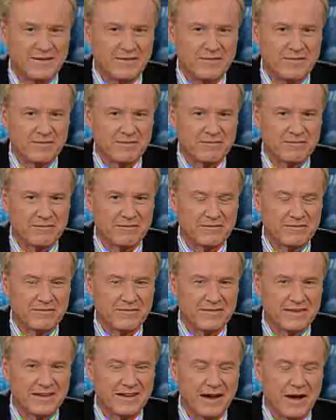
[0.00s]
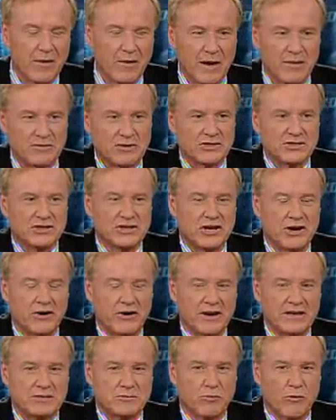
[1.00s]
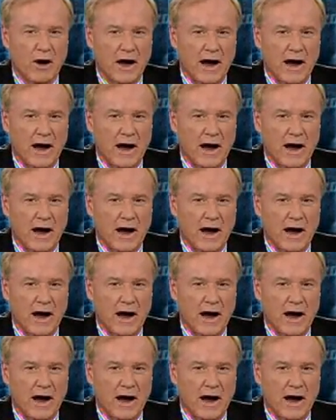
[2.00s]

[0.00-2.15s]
Hitler in the run up to World War II.